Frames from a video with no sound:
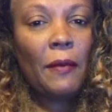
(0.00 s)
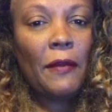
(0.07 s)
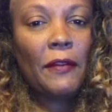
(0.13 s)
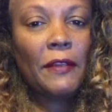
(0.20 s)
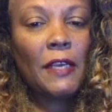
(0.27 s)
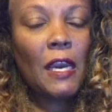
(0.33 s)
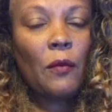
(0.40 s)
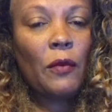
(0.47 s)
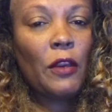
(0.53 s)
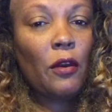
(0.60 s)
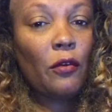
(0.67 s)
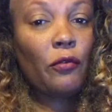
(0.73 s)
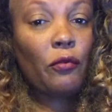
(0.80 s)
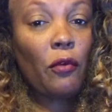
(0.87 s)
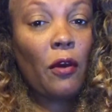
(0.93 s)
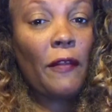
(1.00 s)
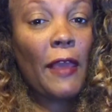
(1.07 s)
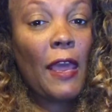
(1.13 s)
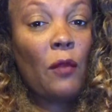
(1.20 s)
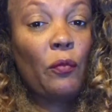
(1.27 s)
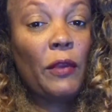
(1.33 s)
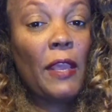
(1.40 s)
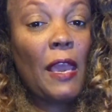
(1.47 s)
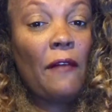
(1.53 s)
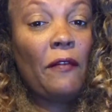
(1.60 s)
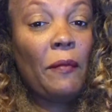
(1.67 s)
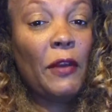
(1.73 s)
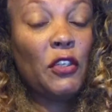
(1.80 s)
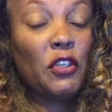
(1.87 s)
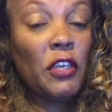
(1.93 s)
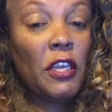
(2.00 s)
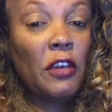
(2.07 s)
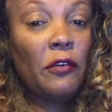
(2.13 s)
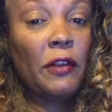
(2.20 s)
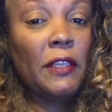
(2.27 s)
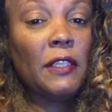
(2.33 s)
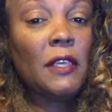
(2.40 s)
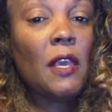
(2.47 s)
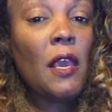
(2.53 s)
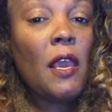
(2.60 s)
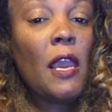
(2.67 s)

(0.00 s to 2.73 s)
by the time we go through all that and we have a bunch of hearings